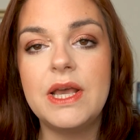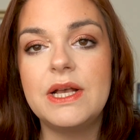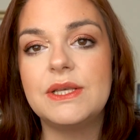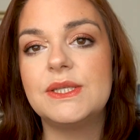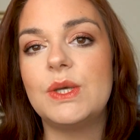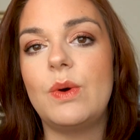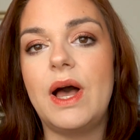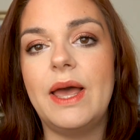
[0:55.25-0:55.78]

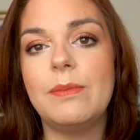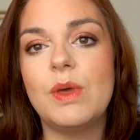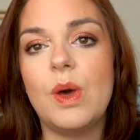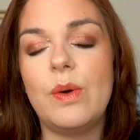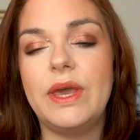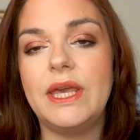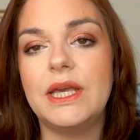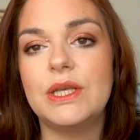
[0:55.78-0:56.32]
So I'm
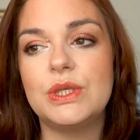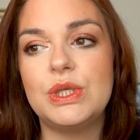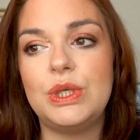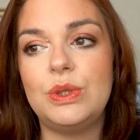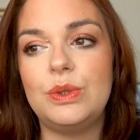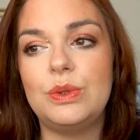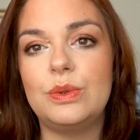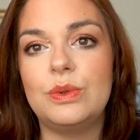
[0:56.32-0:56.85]
going
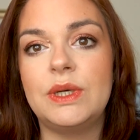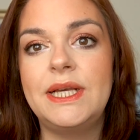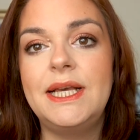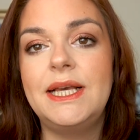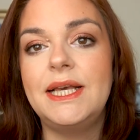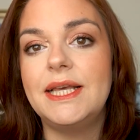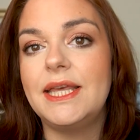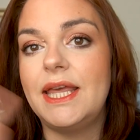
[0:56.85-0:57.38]
to
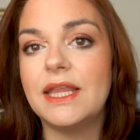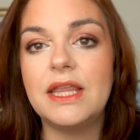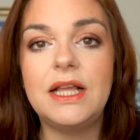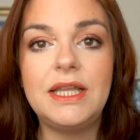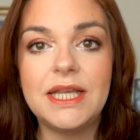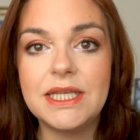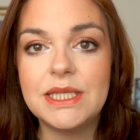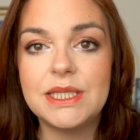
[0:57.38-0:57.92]
get the
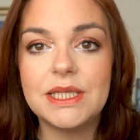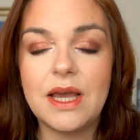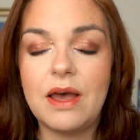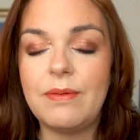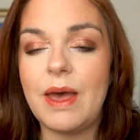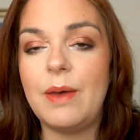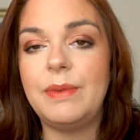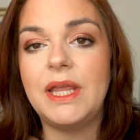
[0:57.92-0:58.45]
list of
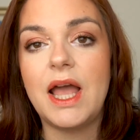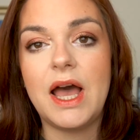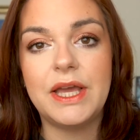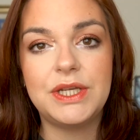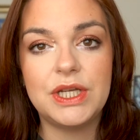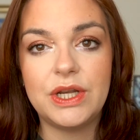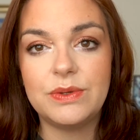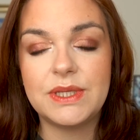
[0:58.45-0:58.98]
how many
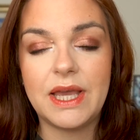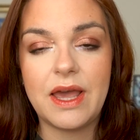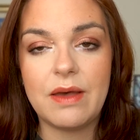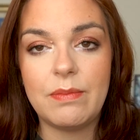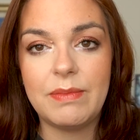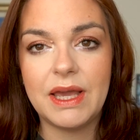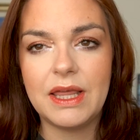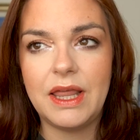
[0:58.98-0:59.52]
eyeshadows I have
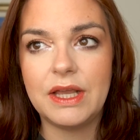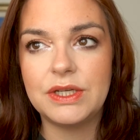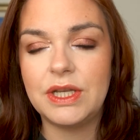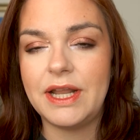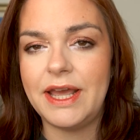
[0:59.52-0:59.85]
in my collection.